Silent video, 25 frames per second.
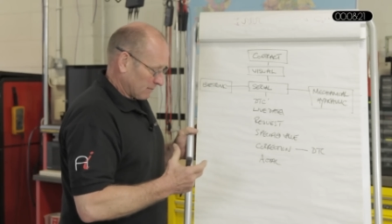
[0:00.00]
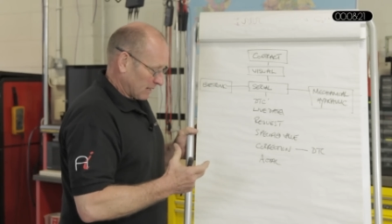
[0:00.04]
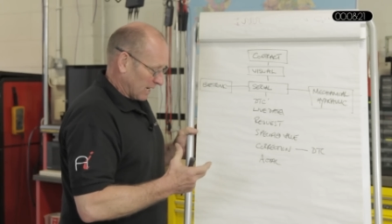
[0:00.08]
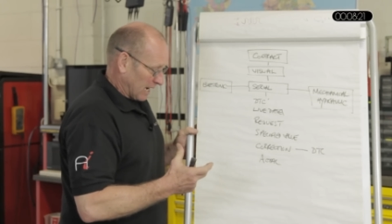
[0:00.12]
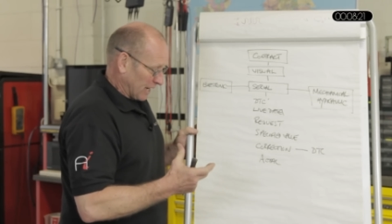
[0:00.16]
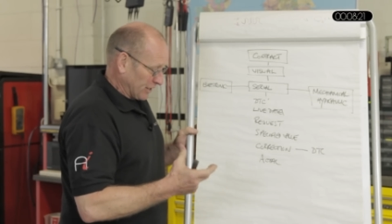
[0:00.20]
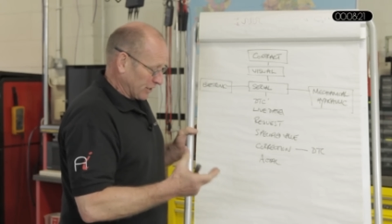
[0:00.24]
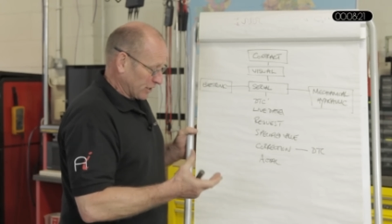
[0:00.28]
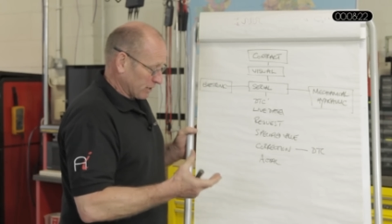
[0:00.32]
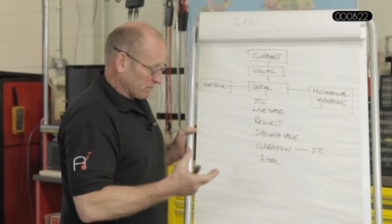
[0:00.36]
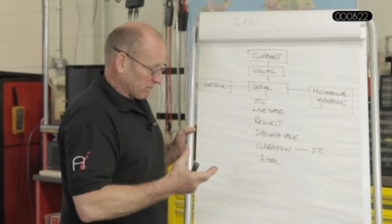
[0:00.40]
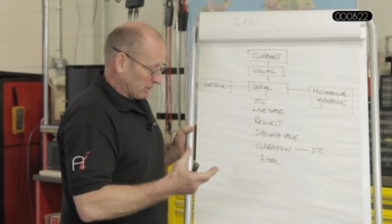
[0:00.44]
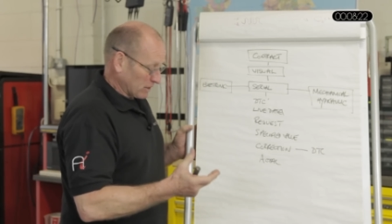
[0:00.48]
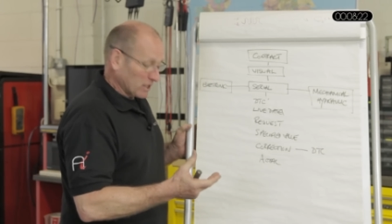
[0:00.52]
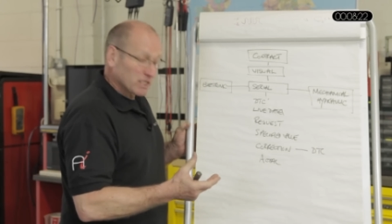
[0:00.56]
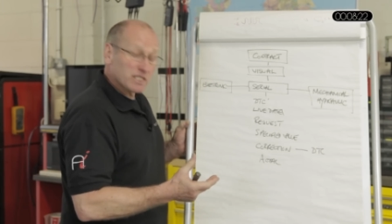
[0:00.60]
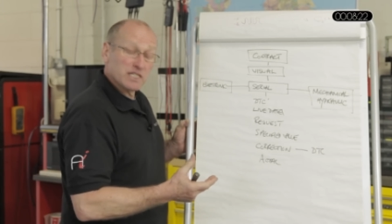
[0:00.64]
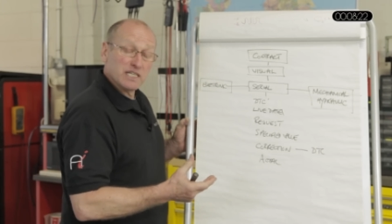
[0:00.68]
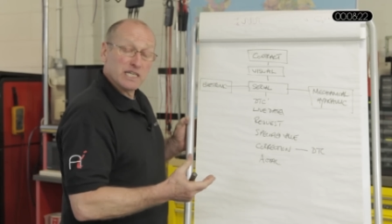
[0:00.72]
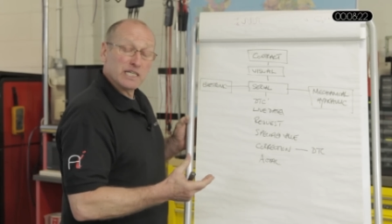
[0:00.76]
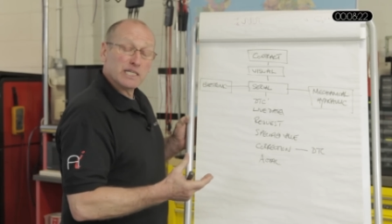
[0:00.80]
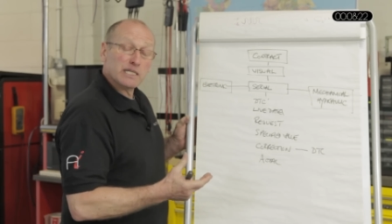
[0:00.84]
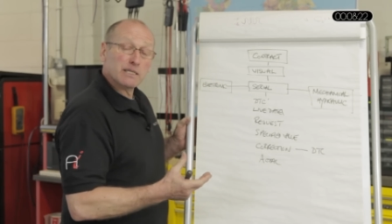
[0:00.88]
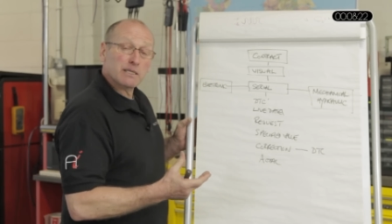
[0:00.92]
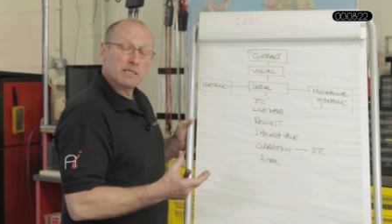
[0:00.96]
And you can monitor
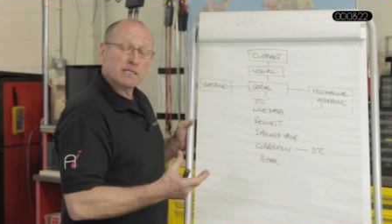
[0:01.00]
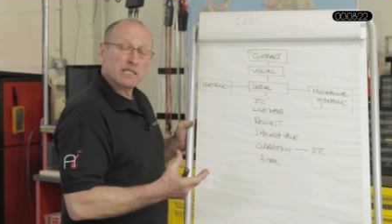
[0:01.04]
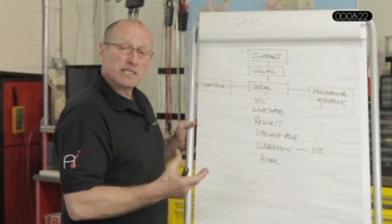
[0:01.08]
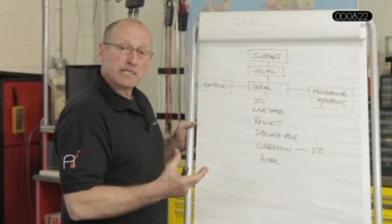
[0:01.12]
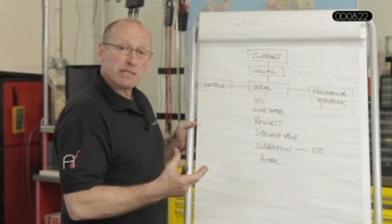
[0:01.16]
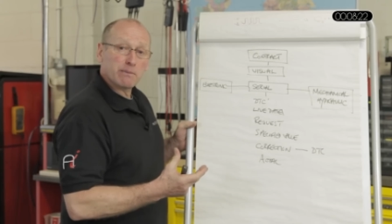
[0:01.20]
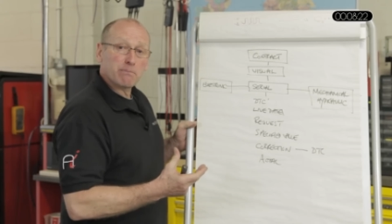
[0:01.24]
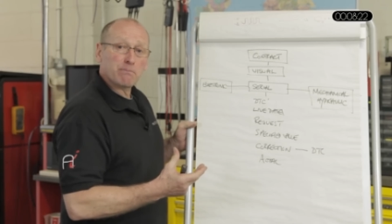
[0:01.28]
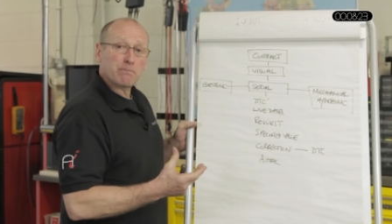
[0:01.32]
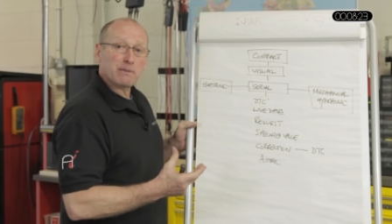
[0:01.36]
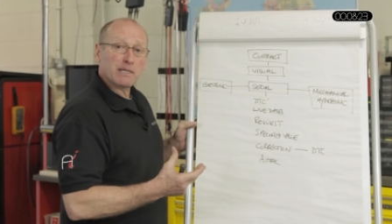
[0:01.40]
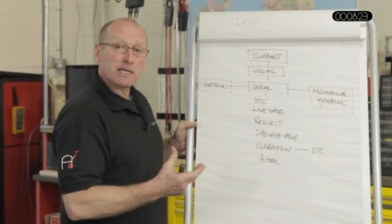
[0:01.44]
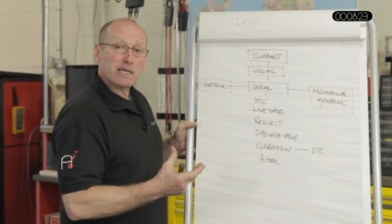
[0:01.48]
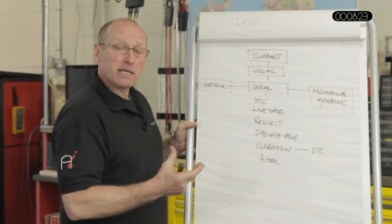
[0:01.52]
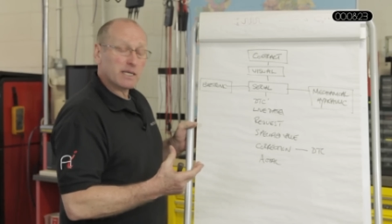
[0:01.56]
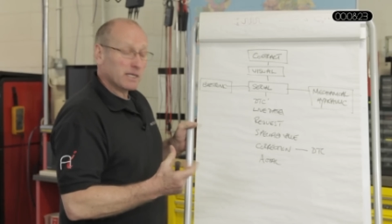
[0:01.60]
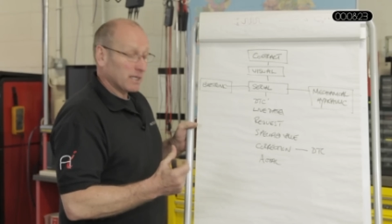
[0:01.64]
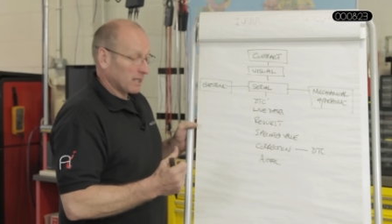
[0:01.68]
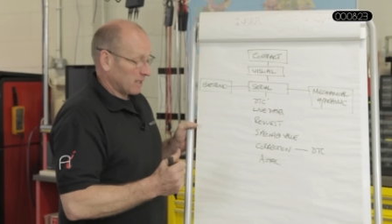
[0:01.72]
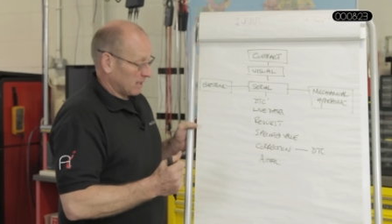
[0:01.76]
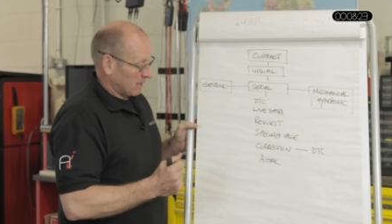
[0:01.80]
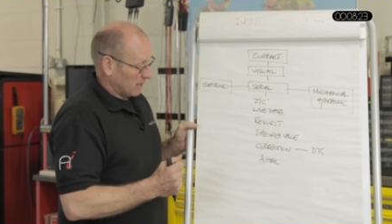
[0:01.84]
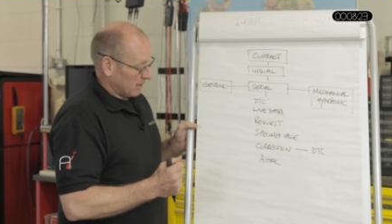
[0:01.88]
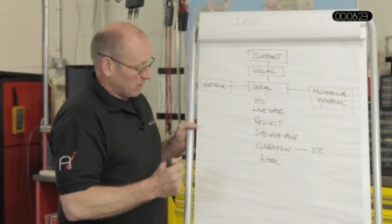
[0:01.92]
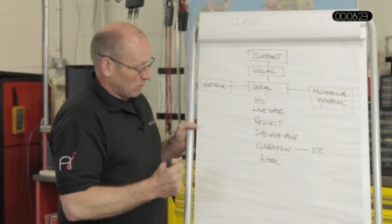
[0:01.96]
this simply
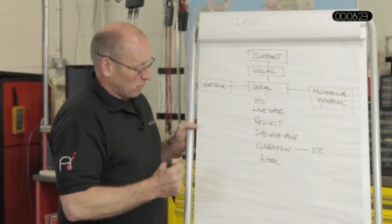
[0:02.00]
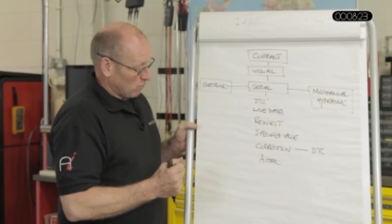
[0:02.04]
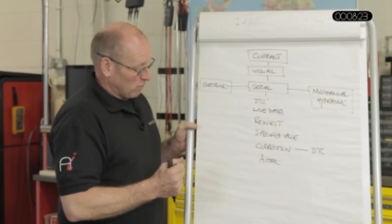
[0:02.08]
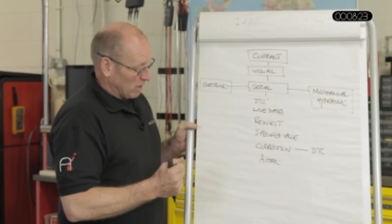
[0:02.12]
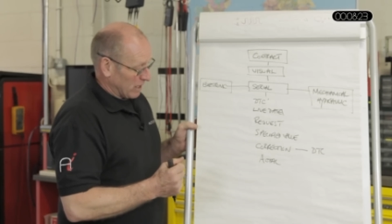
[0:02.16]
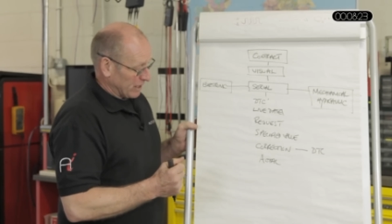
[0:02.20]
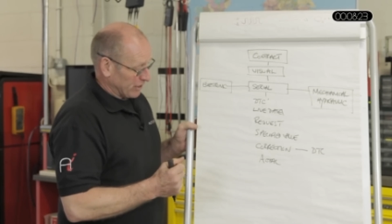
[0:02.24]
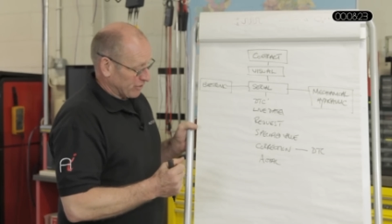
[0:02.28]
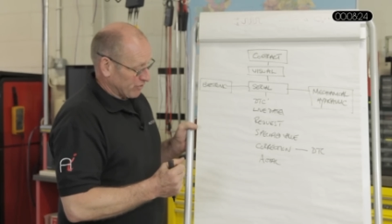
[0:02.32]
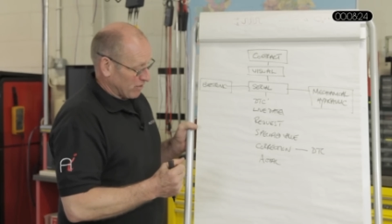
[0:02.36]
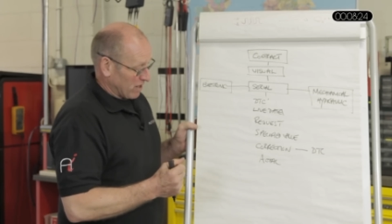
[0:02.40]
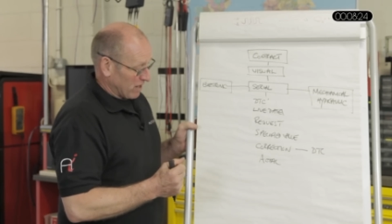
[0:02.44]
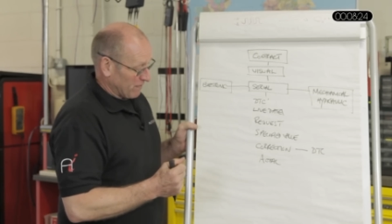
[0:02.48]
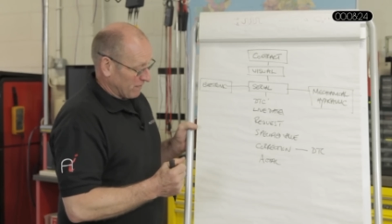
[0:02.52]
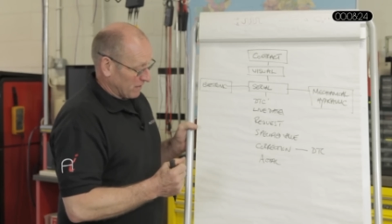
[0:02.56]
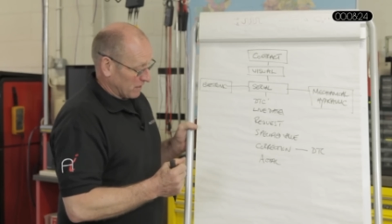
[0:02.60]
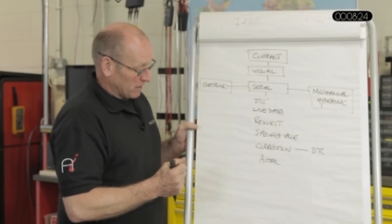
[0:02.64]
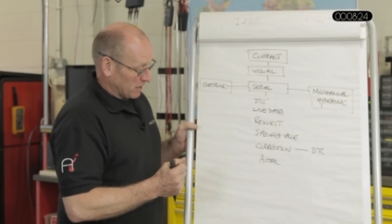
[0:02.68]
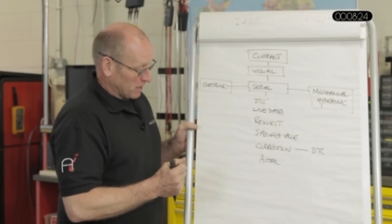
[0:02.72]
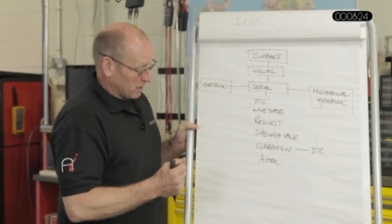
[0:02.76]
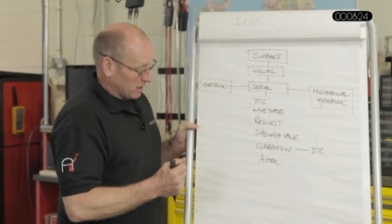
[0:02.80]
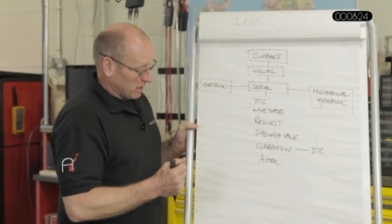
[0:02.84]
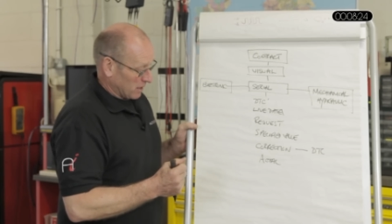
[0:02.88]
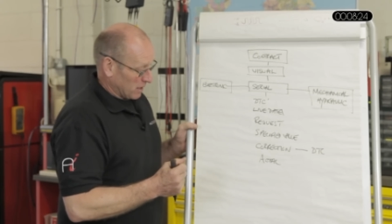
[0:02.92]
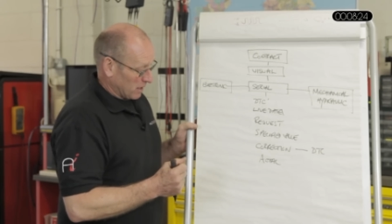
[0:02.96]
whilst driving the
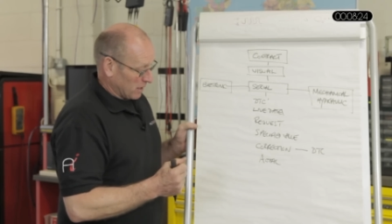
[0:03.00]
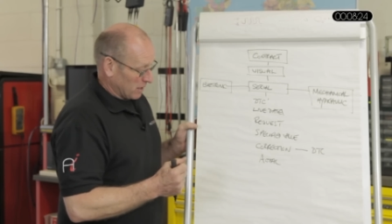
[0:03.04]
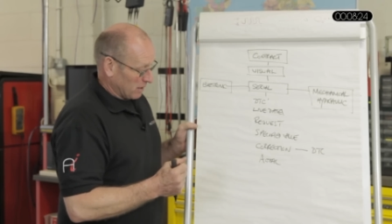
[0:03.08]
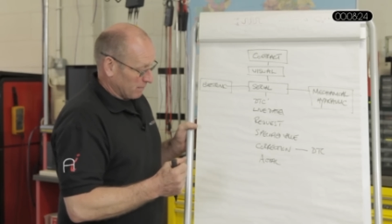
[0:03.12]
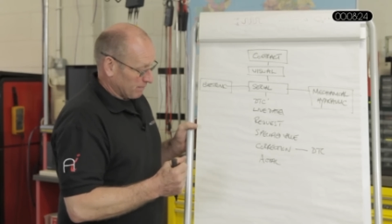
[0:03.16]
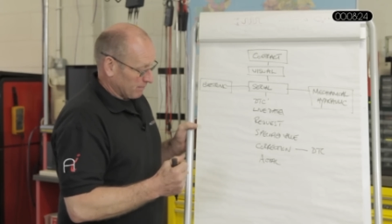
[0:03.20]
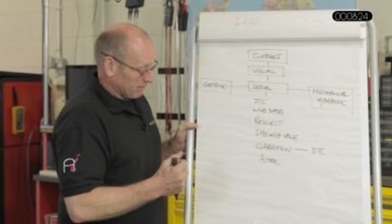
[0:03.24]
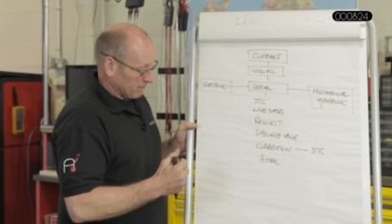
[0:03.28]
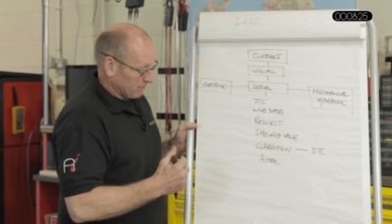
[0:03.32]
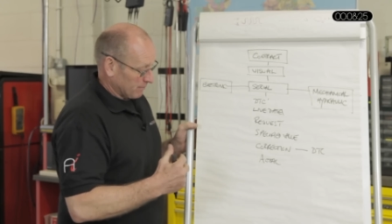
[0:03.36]
car